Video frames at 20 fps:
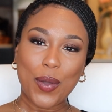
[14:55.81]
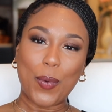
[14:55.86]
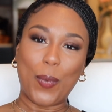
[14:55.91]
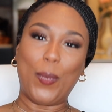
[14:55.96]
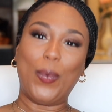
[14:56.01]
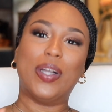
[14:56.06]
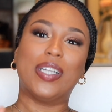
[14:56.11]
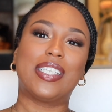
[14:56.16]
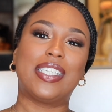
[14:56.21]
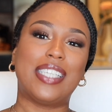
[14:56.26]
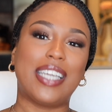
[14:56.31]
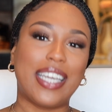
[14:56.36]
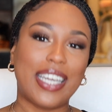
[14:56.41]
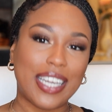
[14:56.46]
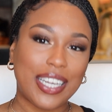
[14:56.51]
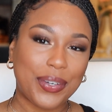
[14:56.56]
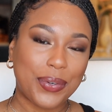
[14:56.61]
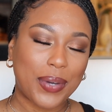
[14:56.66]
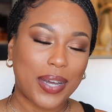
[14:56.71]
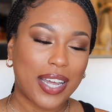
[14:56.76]
We'll
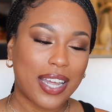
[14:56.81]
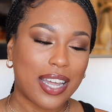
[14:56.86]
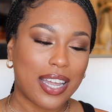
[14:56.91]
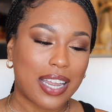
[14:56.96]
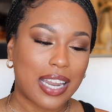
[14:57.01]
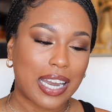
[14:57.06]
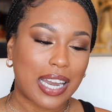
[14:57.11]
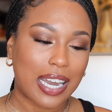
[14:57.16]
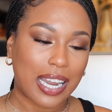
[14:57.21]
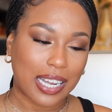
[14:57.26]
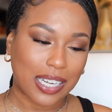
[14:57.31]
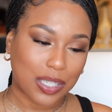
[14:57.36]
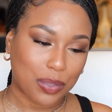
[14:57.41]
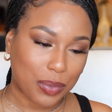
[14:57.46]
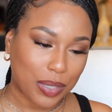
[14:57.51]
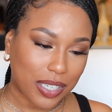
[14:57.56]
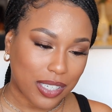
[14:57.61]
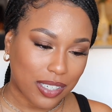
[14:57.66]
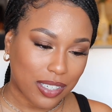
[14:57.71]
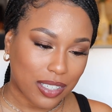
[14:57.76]
see you next
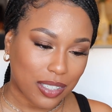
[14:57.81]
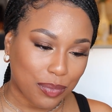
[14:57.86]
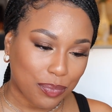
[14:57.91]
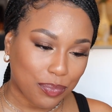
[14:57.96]
week.